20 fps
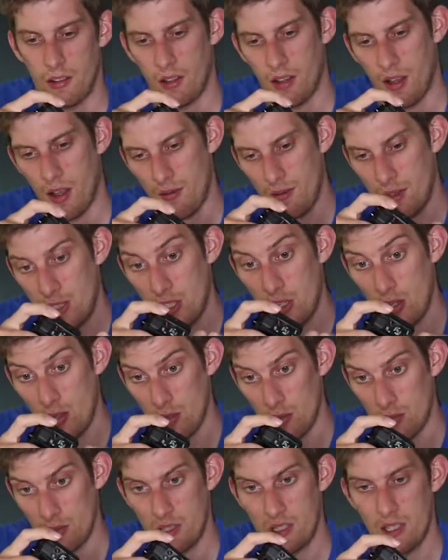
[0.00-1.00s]

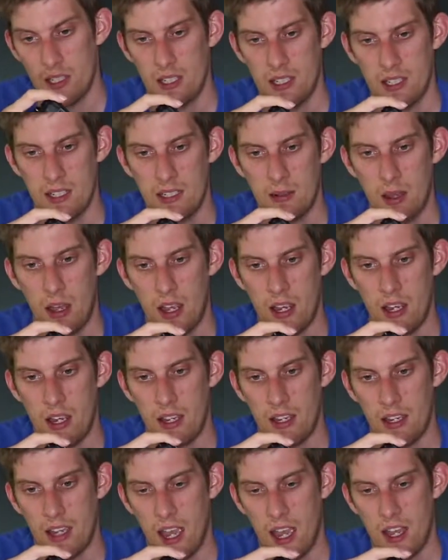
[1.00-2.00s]
this is a
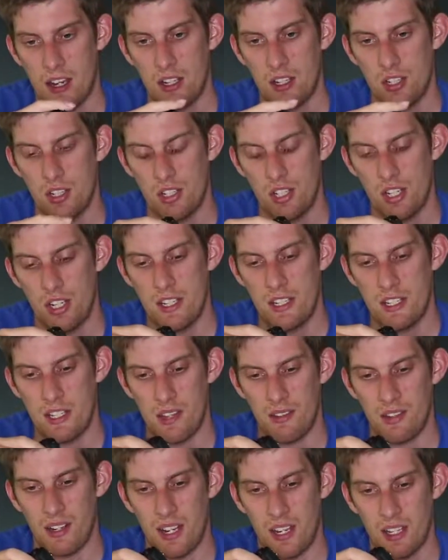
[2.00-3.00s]
Canon
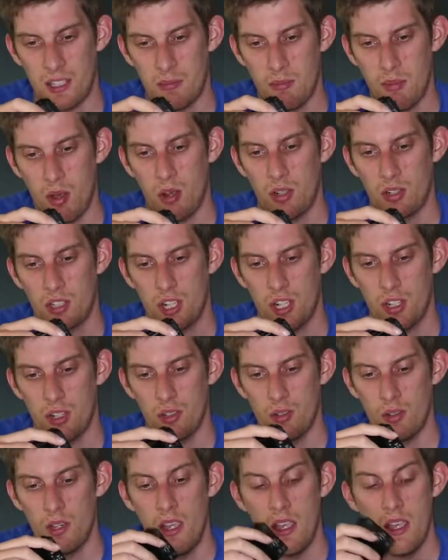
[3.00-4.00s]
G7X Mark II.
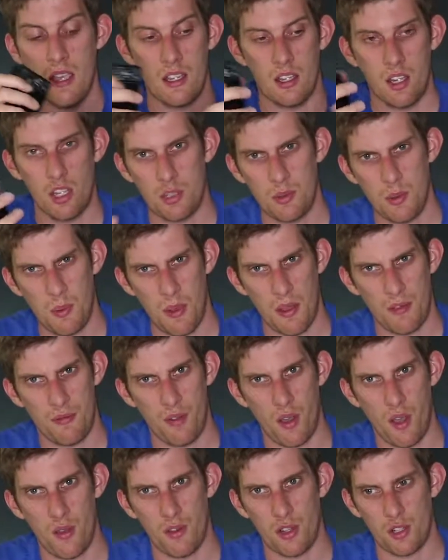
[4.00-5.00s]
It cost me about
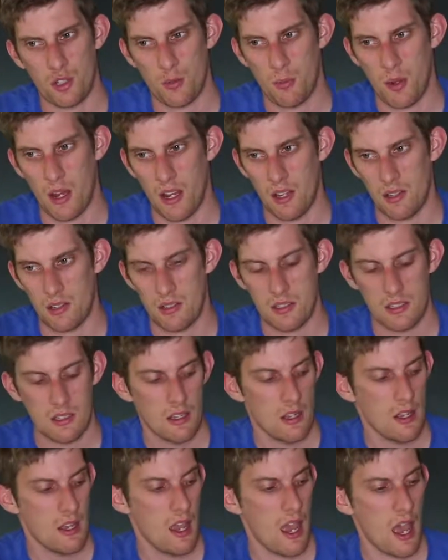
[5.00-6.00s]
£500,
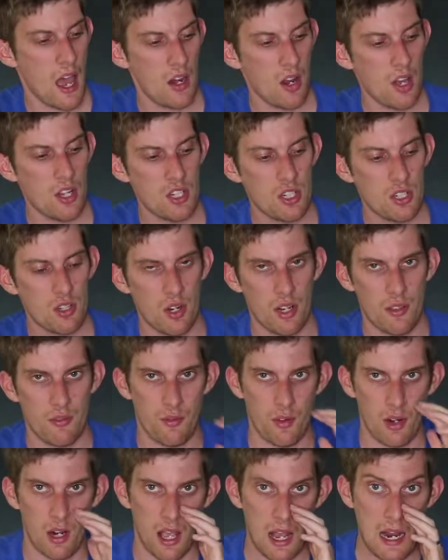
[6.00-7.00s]
and I just got it
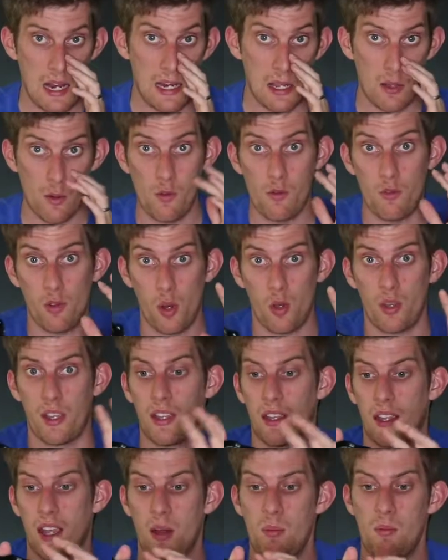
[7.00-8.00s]
for a little
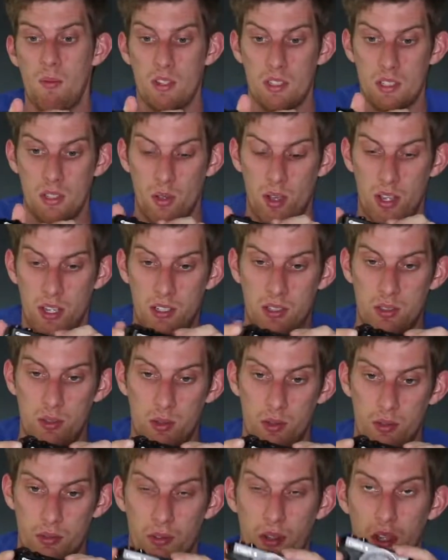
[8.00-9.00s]
vlogging camera, so I could
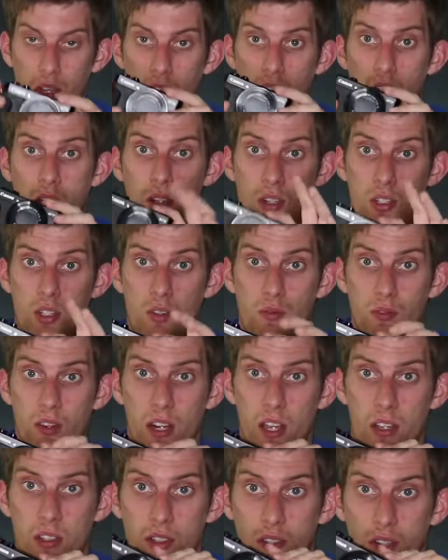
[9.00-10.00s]
sort of shoot
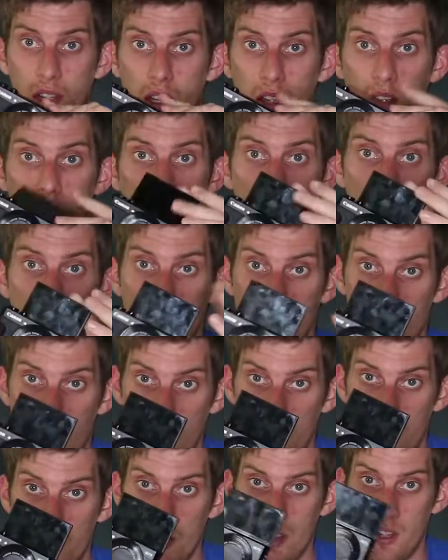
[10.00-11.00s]
videos on it,
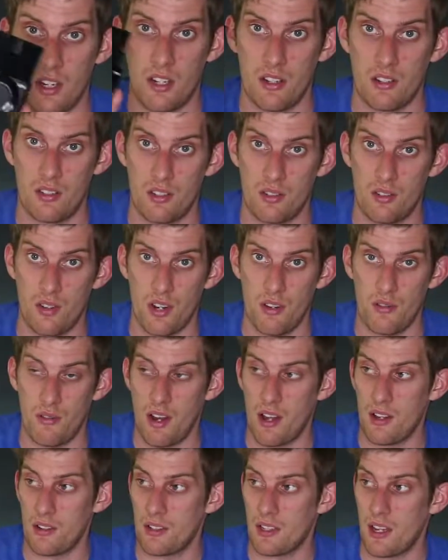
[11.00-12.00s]
turn the screen
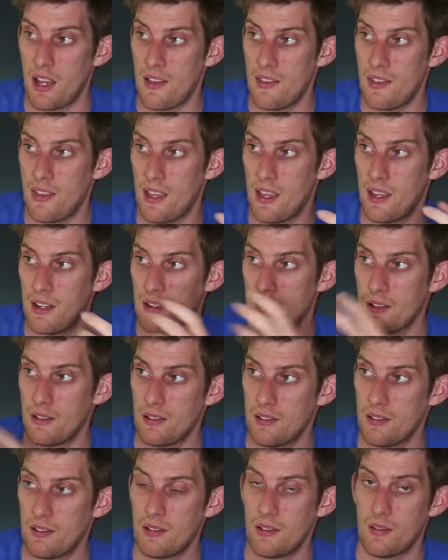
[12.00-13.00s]
round, and then
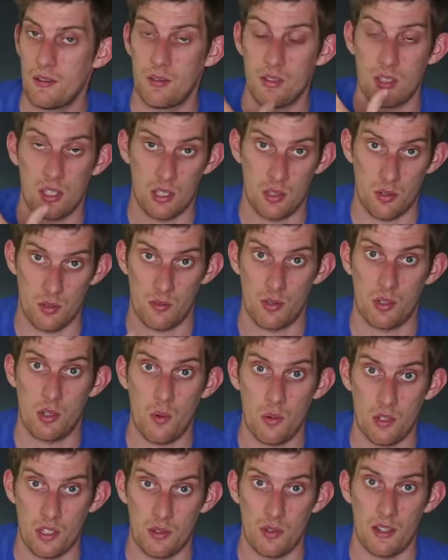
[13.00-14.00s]
just sort of
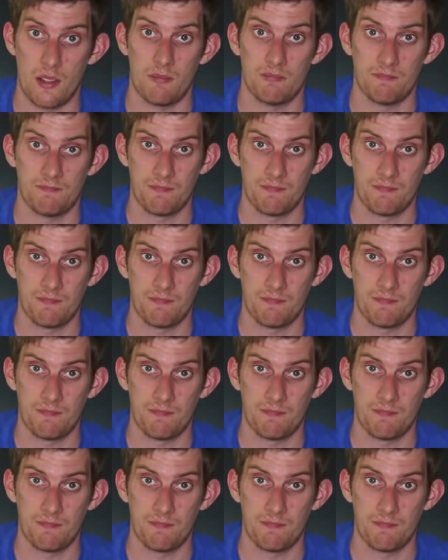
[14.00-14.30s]
talk to it.